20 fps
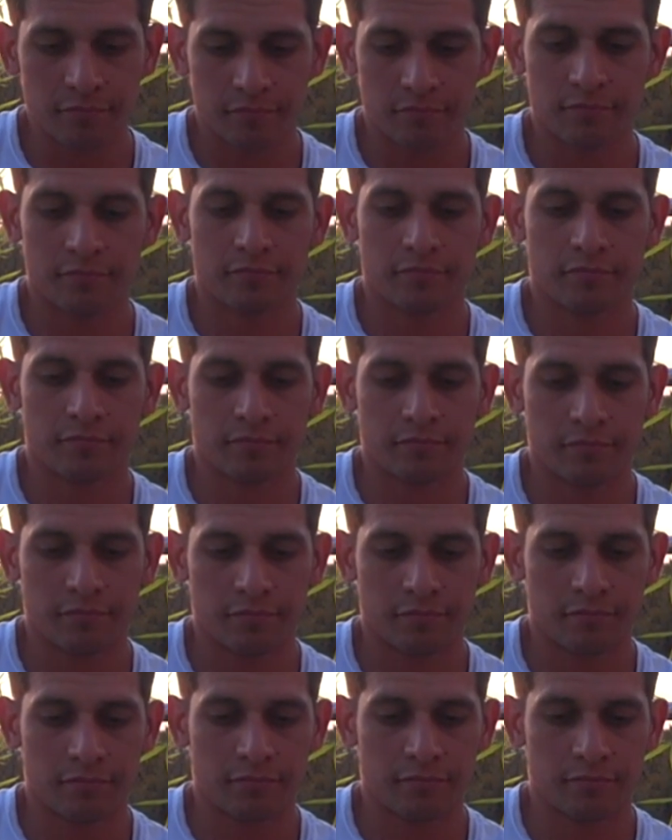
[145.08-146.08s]

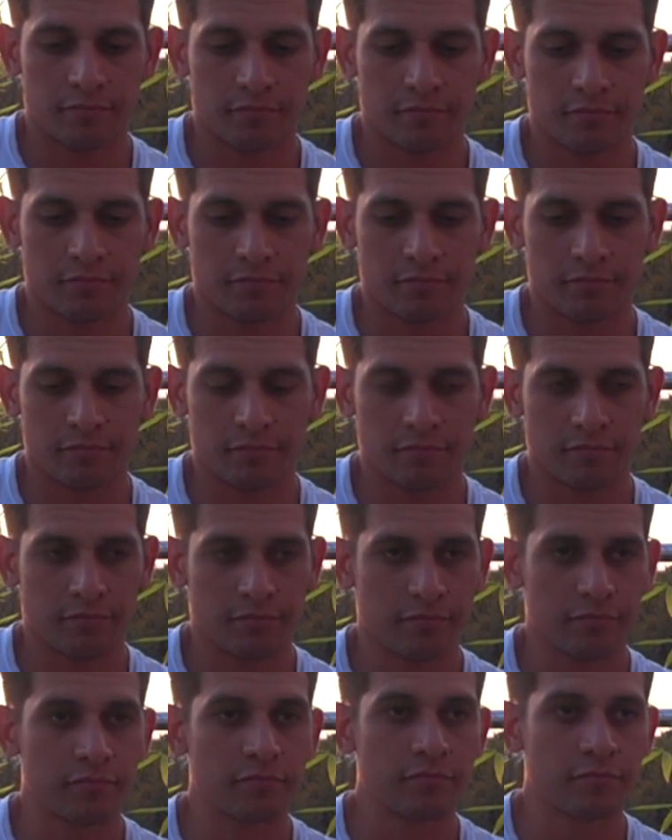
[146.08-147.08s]

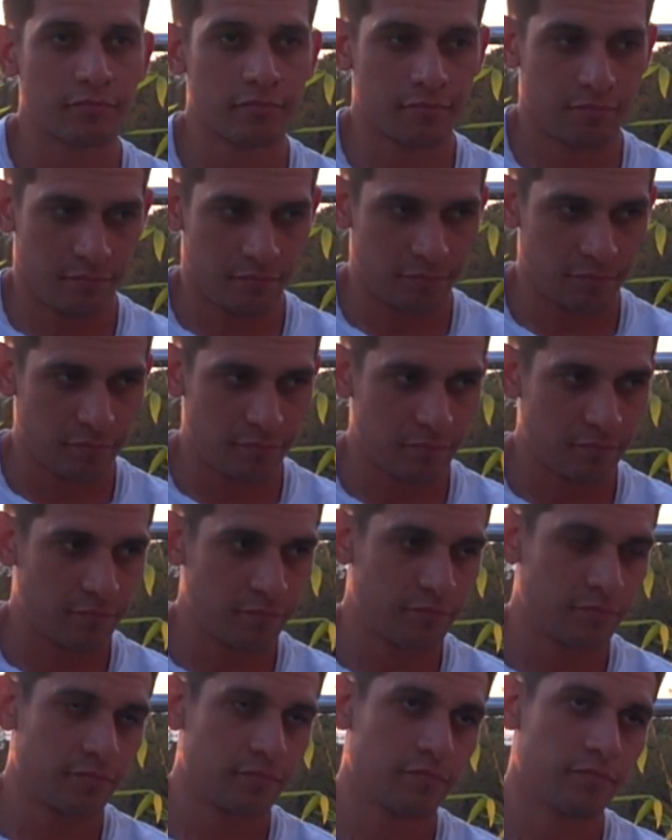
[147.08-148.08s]

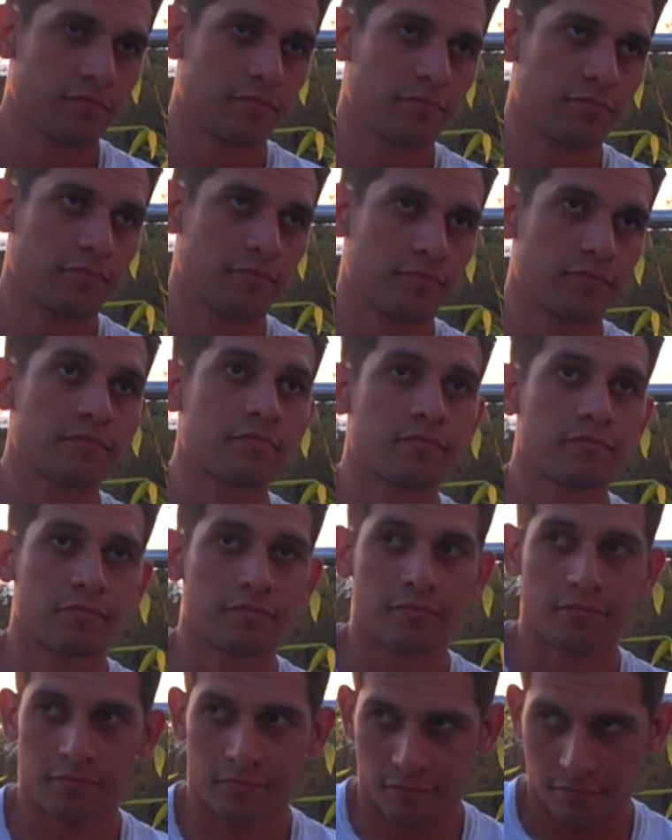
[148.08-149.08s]

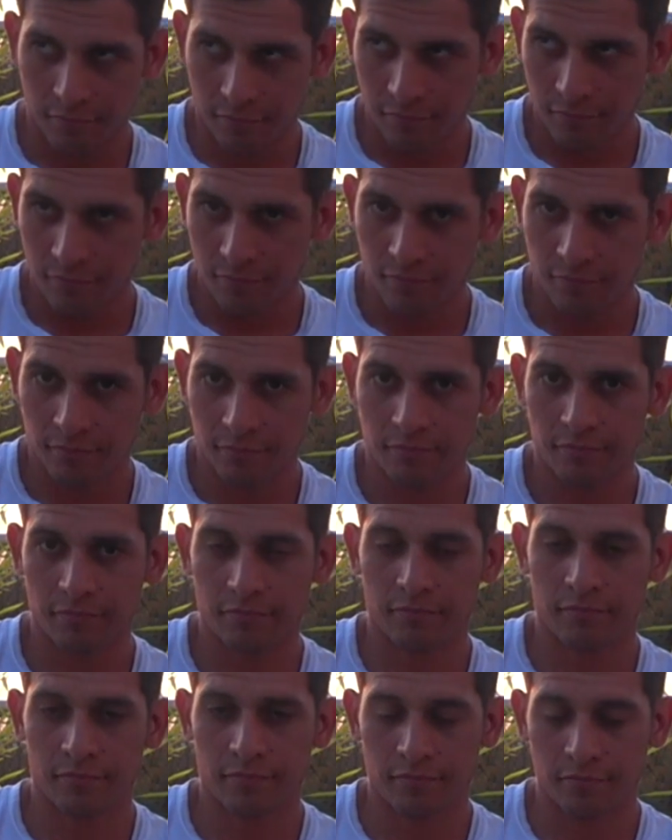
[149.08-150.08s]

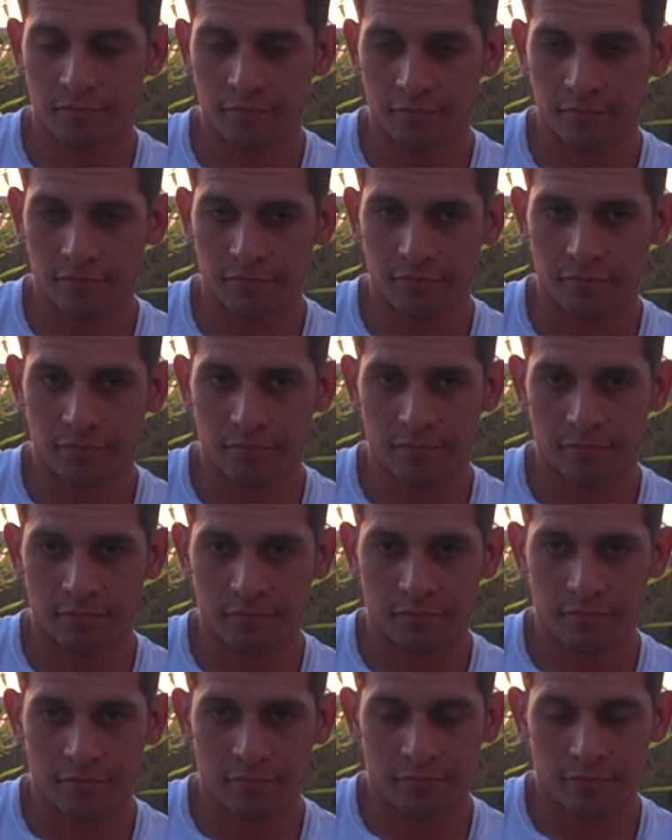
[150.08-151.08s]

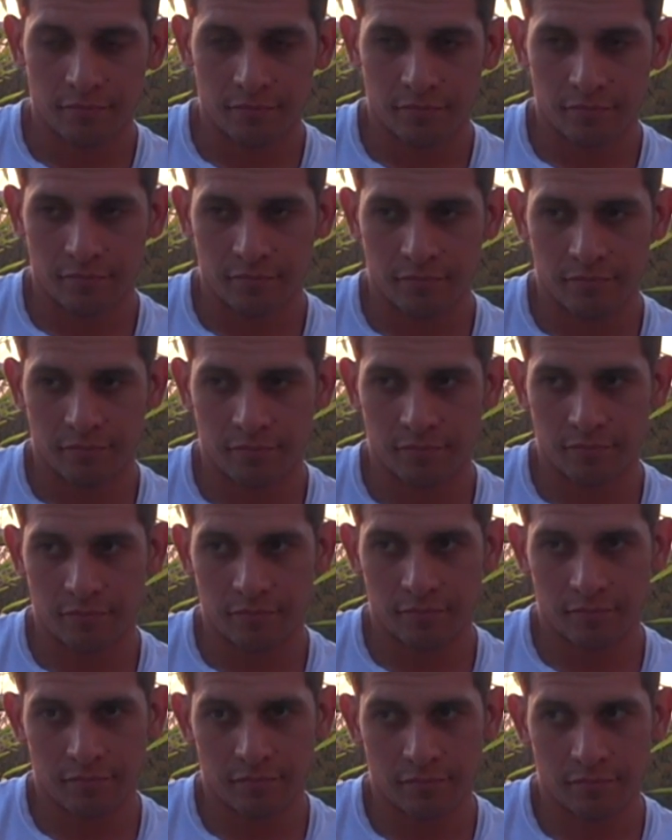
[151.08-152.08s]

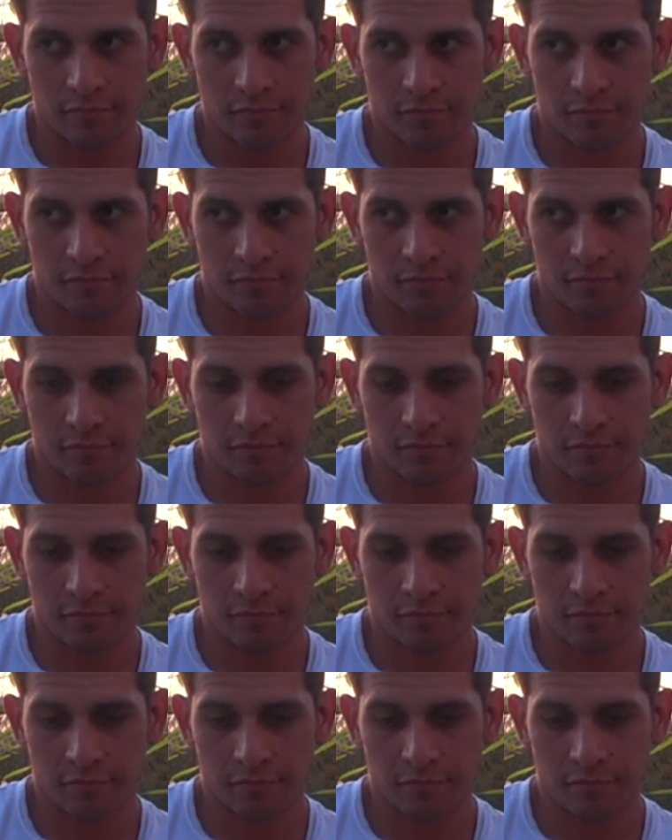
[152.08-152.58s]
(silent)